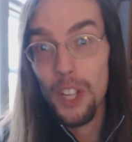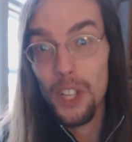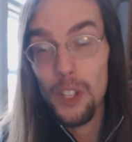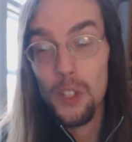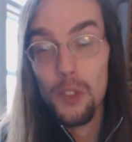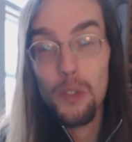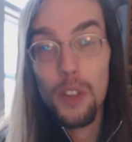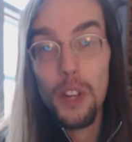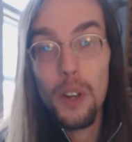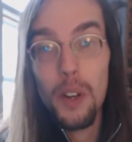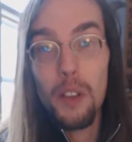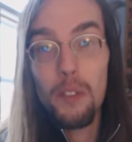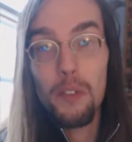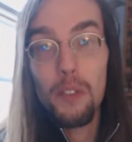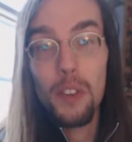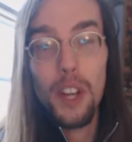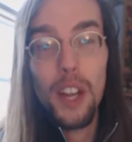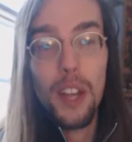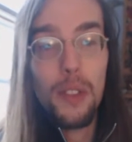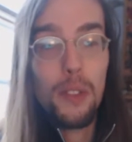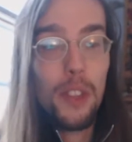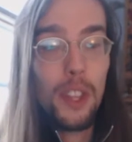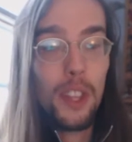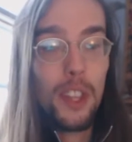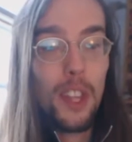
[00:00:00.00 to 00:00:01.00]
It's very
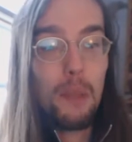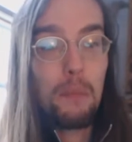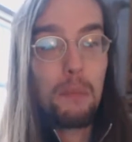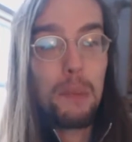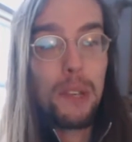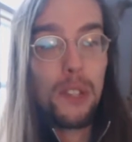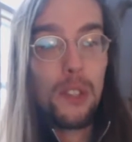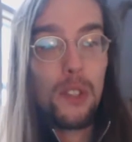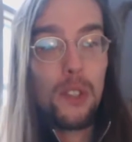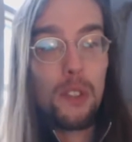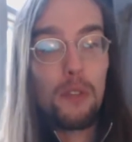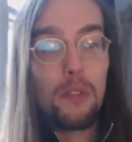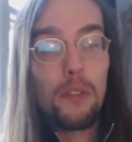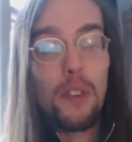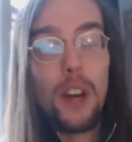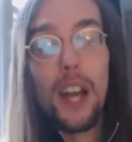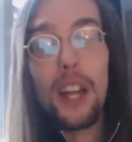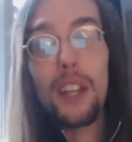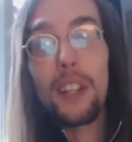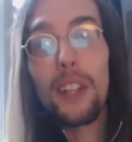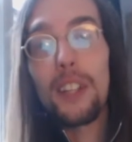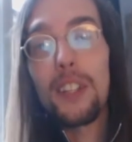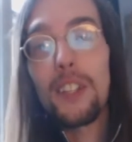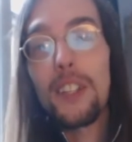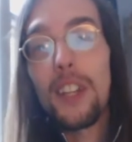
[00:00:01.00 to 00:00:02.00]
funny. I think they missed the
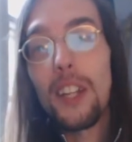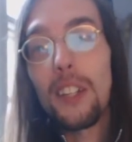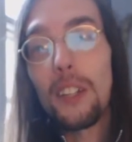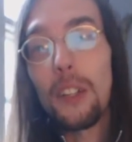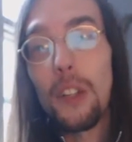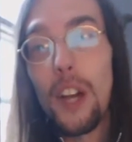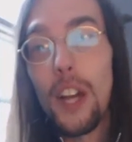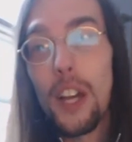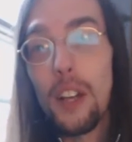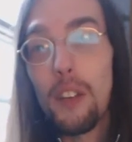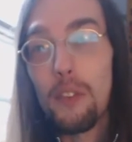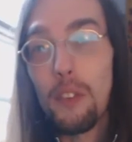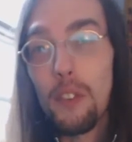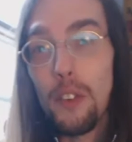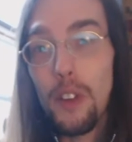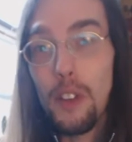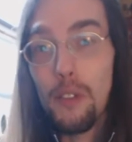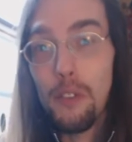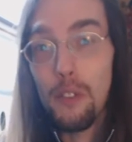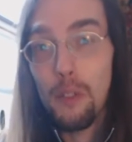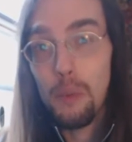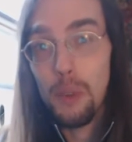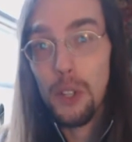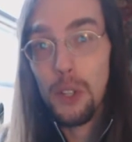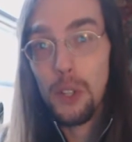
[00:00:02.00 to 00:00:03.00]
filing deadline for
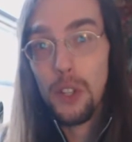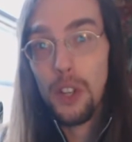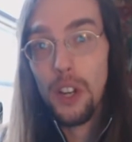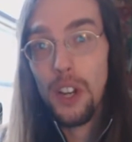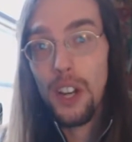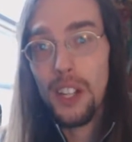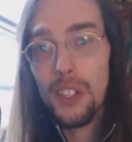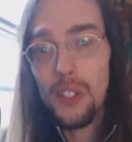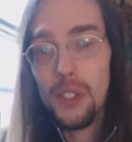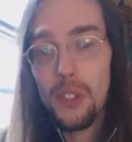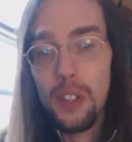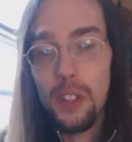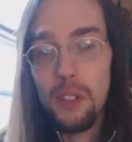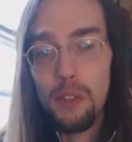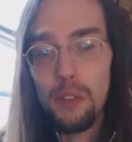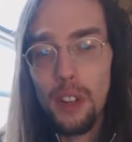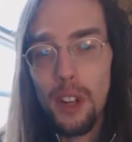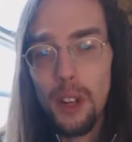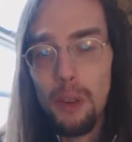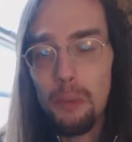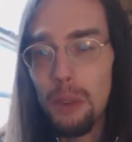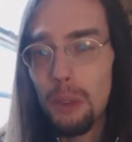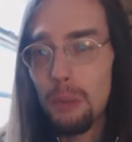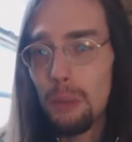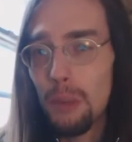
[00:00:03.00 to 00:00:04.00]
even Wisconsin, if
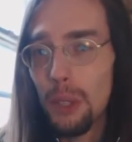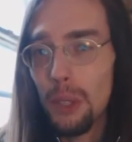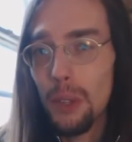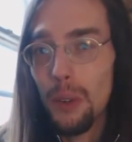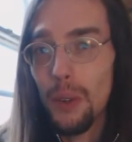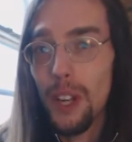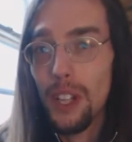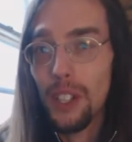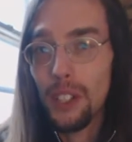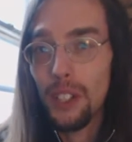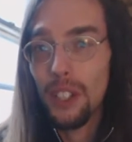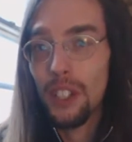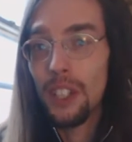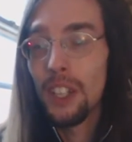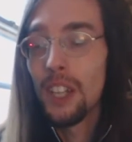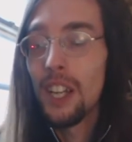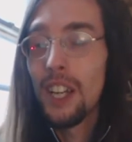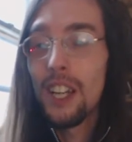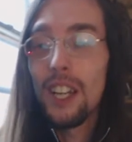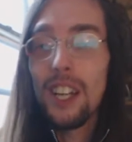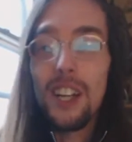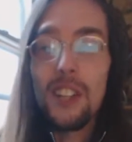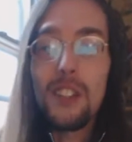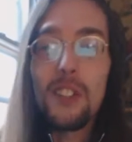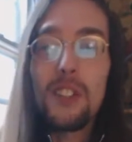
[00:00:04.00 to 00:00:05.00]
I remember correctly.
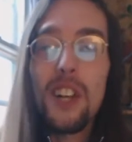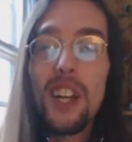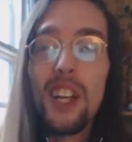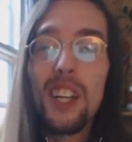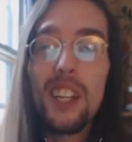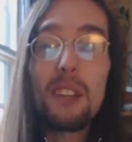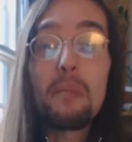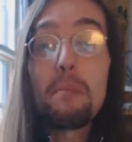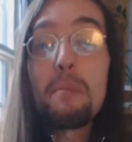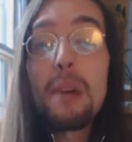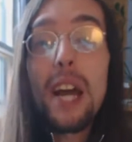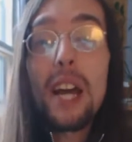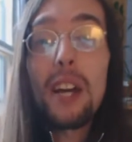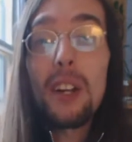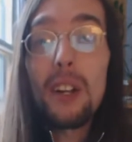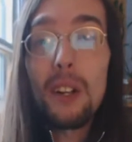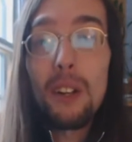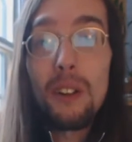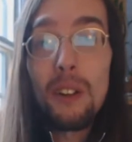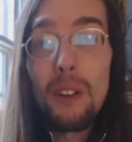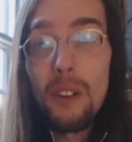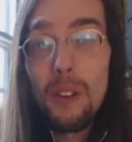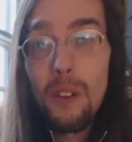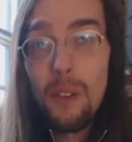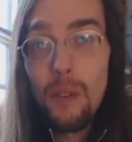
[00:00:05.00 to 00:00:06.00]
Now, it's not going to
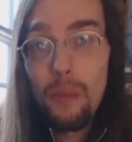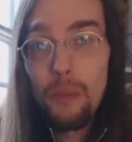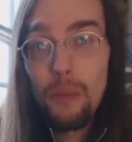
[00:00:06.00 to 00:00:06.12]
matter.